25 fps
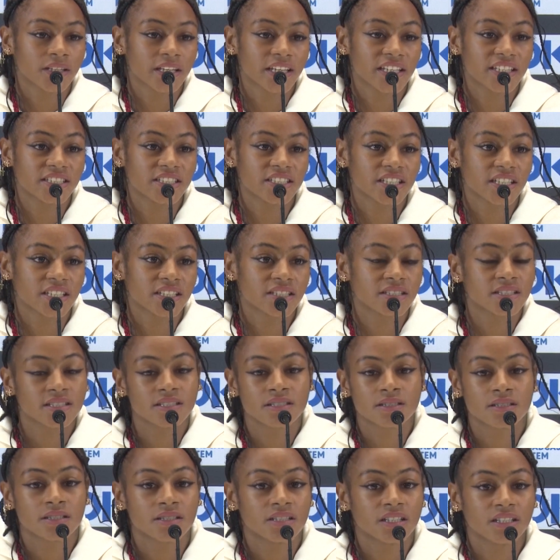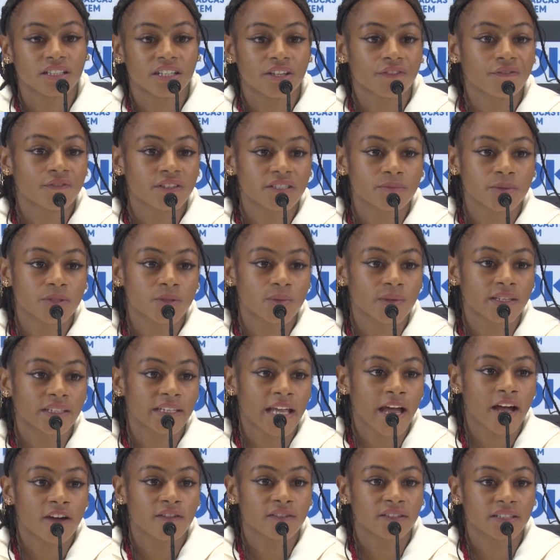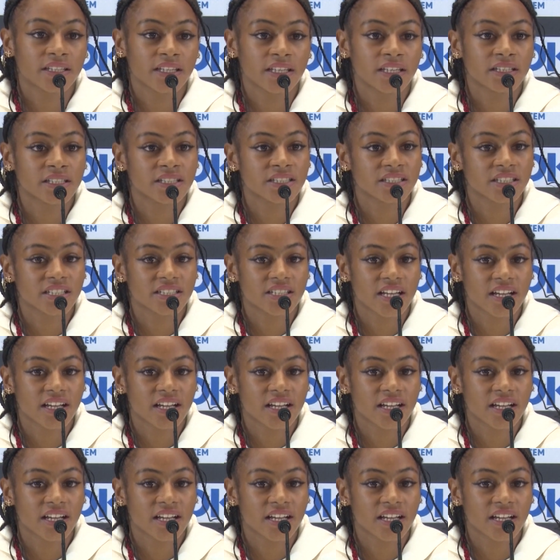it just, the difference between now and then is just,